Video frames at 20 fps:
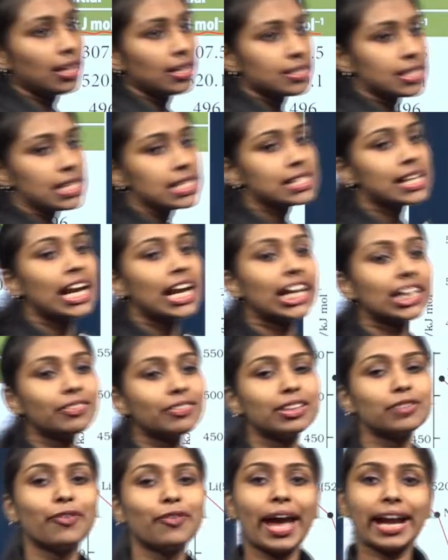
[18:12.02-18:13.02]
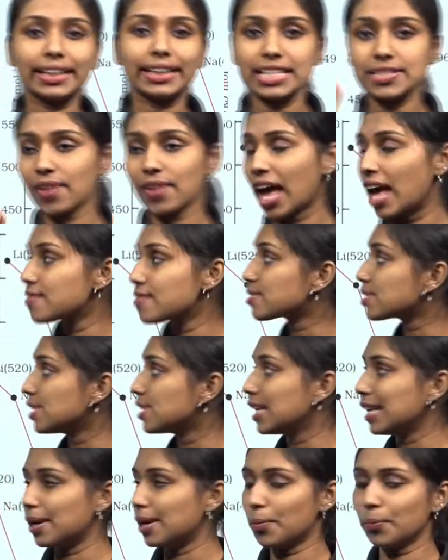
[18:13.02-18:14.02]
Just connect with the factors we have
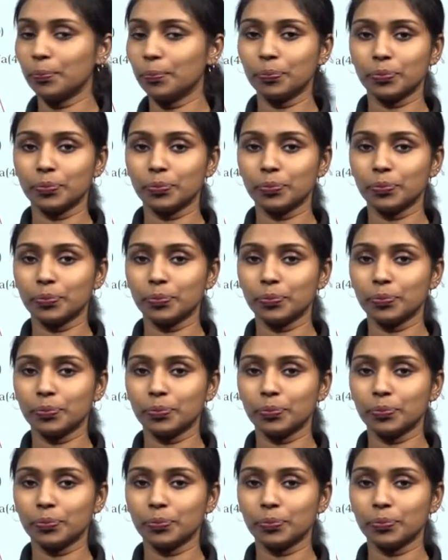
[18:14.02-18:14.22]
studied.